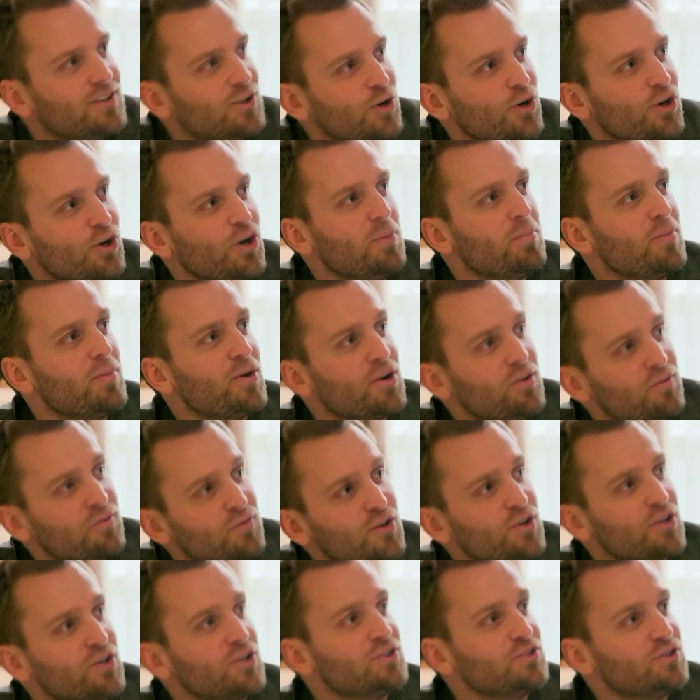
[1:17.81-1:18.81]
But a
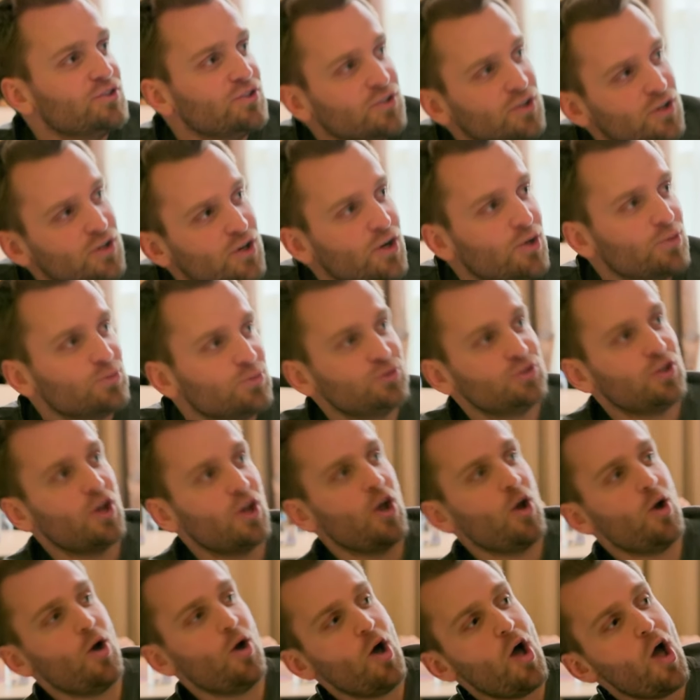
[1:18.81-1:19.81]
motherfucking
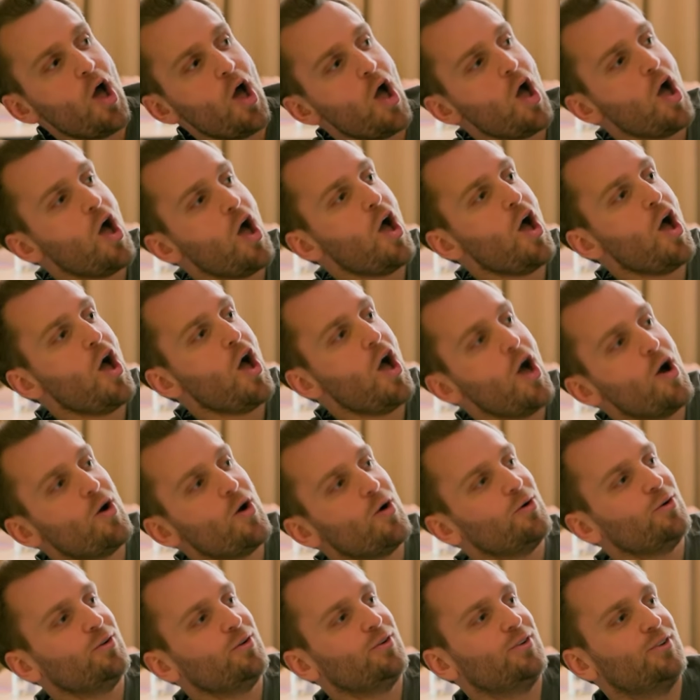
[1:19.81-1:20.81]
house.